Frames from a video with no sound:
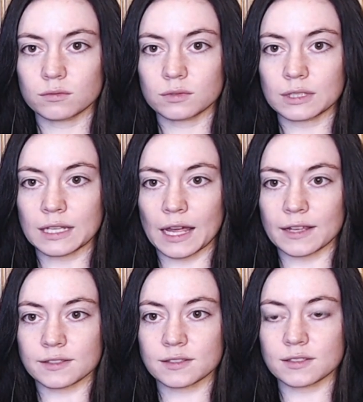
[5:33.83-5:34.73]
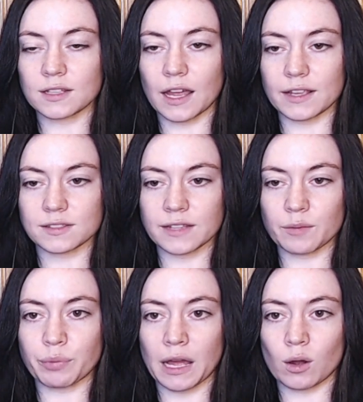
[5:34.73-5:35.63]
Nice, nice, that
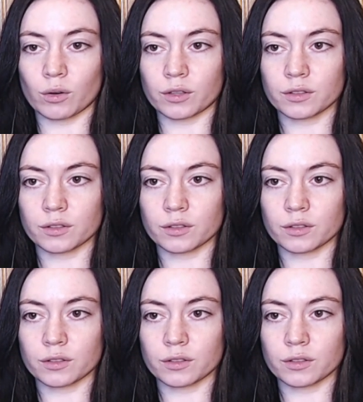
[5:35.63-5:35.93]
power.